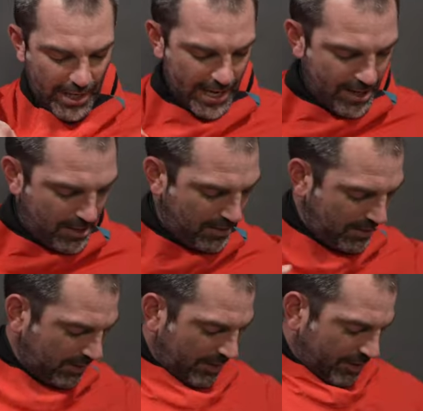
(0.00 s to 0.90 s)
down
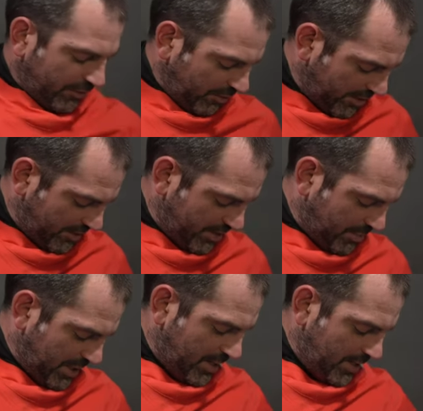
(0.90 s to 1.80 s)
on your front
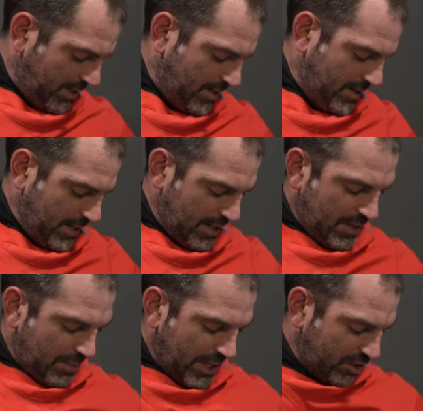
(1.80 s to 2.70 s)
zip here.
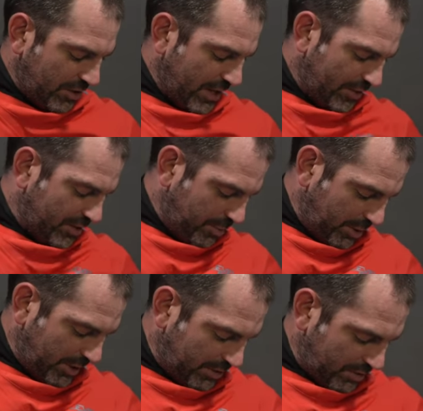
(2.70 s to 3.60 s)
Make sure that
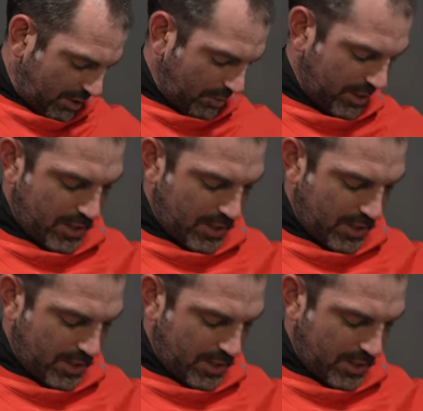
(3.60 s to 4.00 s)
zipper gets all the way